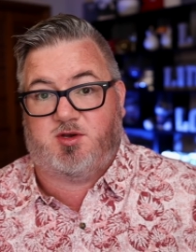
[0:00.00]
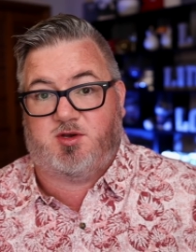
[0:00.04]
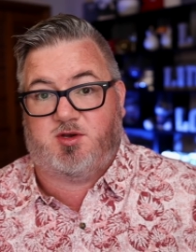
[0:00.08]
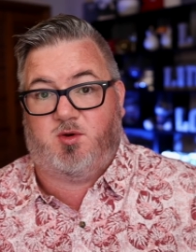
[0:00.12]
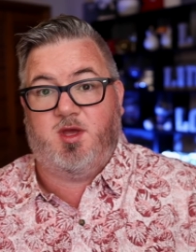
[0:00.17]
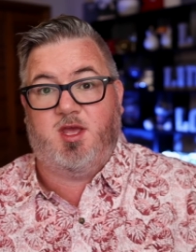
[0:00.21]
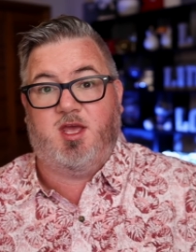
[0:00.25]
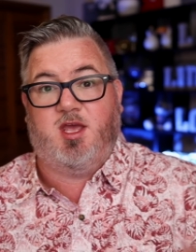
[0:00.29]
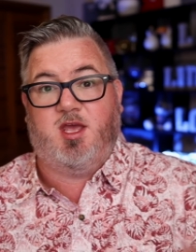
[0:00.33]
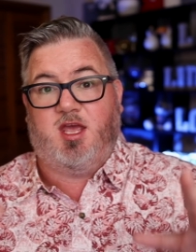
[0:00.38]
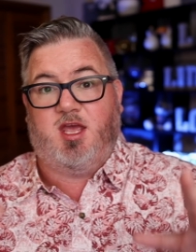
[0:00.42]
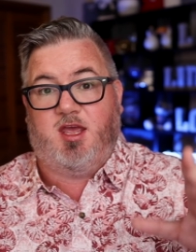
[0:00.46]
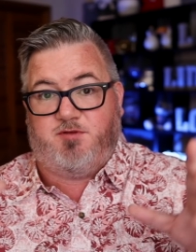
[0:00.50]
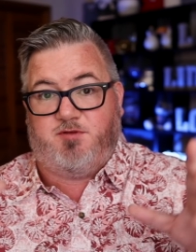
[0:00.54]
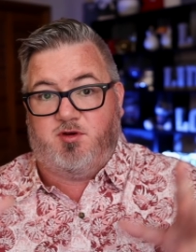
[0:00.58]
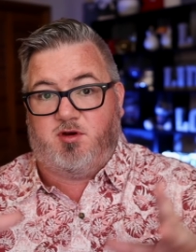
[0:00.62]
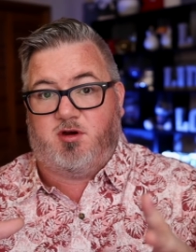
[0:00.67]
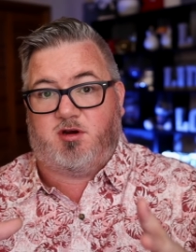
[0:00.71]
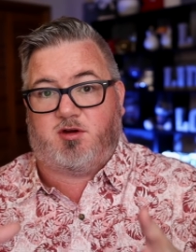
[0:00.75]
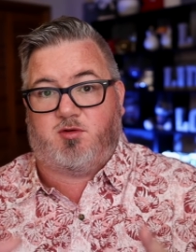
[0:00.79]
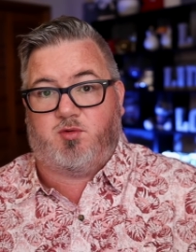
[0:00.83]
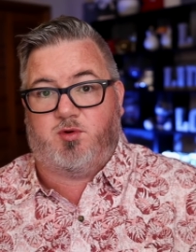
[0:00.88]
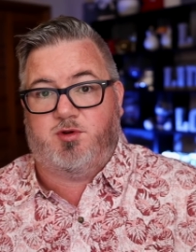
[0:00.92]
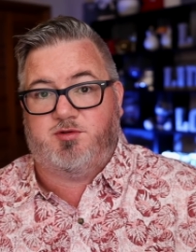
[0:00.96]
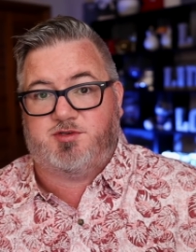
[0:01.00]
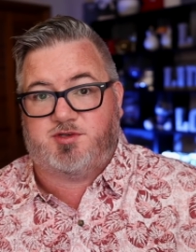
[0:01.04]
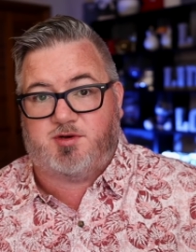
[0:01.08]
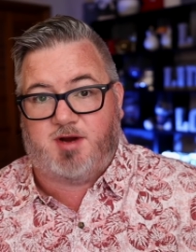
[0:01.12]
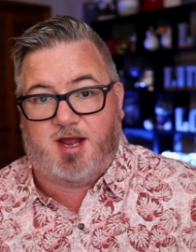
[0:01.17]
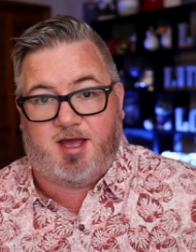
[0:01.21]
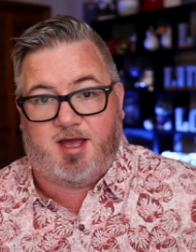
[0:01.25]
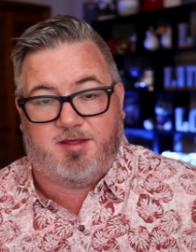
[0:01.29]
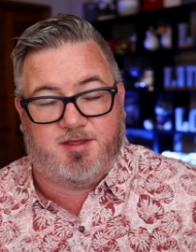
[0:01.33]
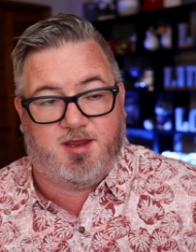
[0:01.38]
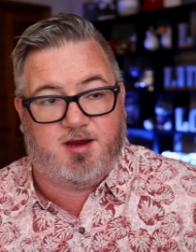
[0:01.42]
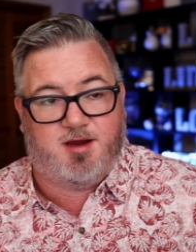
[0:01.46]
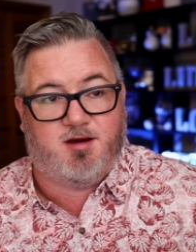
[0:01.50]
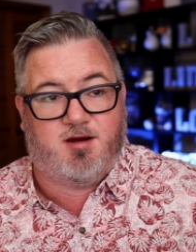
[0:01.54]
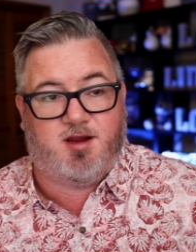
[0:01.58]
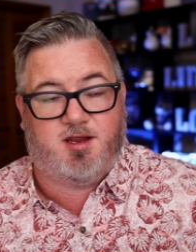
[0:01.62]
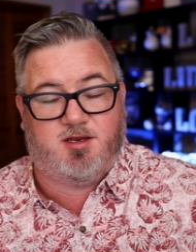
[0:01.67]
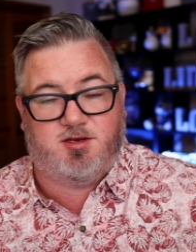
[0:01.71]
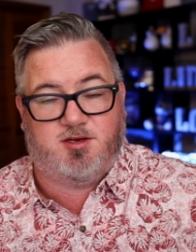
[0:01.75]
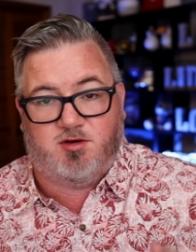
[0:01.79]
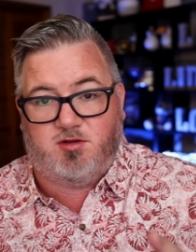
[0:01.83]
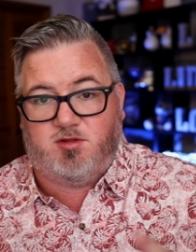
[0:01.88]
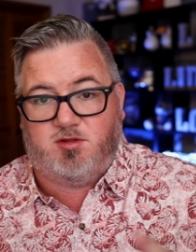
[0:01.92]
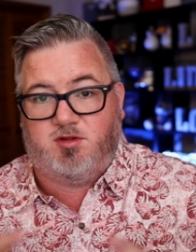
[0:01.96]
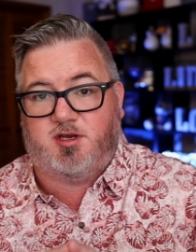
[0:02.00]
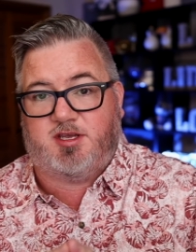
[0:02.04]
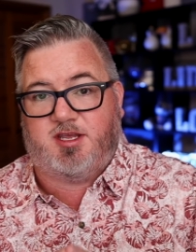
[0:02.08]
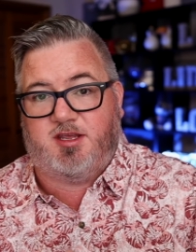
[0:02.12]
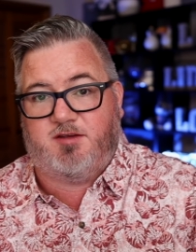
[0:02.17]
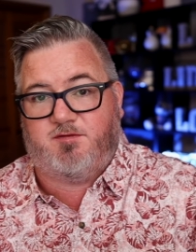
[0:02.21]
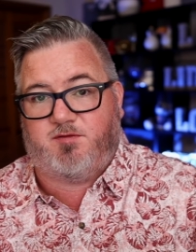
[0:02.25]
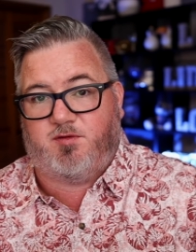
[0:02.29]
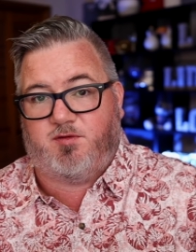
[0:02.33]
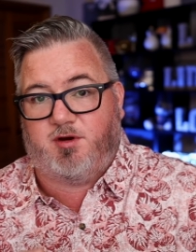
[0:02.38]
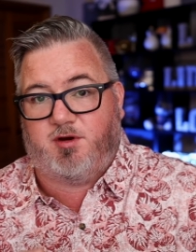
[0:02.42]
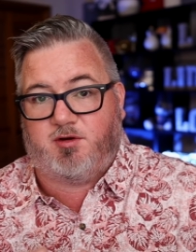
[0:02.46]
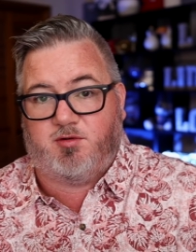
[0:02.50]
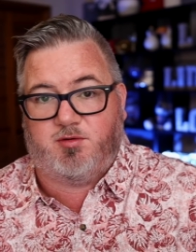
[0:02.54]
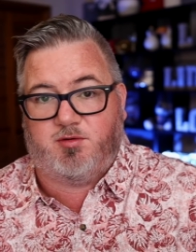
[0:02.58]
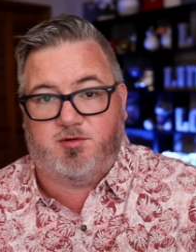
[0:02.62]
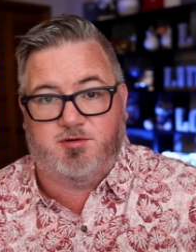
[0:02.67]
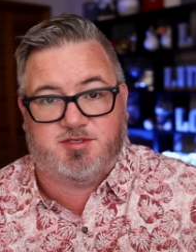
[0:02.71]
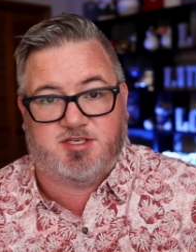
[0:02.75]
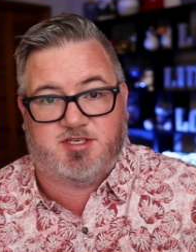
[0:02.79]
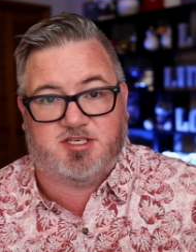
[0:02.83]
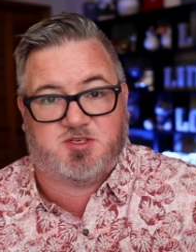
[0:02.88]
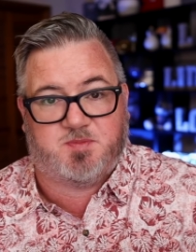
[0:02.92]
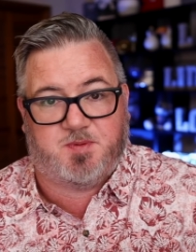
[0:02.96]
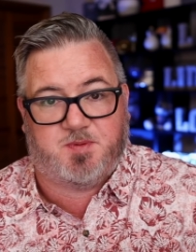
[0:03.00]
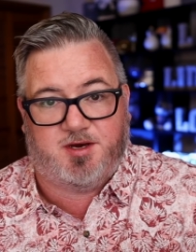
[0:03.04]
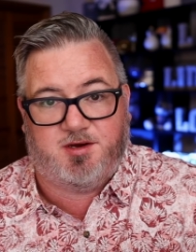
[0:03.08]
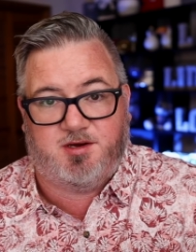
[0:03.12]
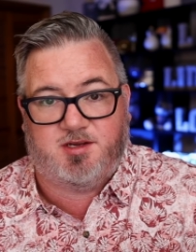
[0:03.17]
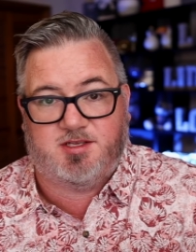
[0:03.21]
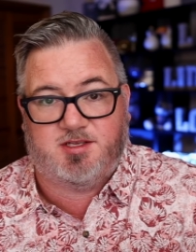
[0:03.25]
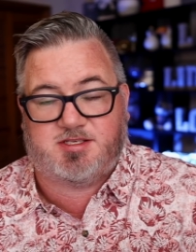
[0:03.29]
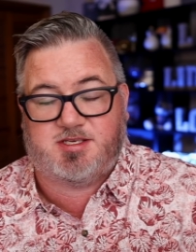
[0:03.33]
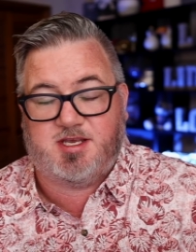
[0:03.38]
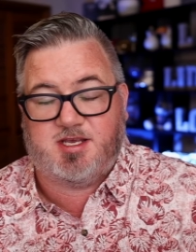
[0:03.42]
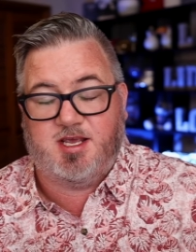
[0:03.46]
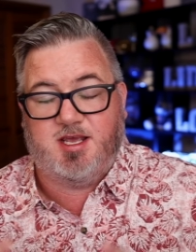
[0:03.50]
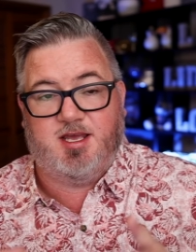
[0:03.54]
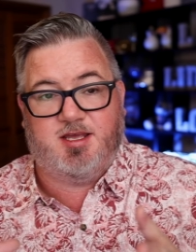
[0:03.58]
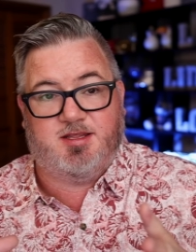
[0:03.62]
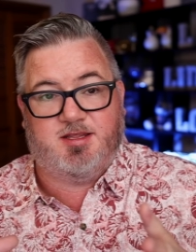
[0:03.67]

So if you're a cruiser out there and you're looking for a cruise experience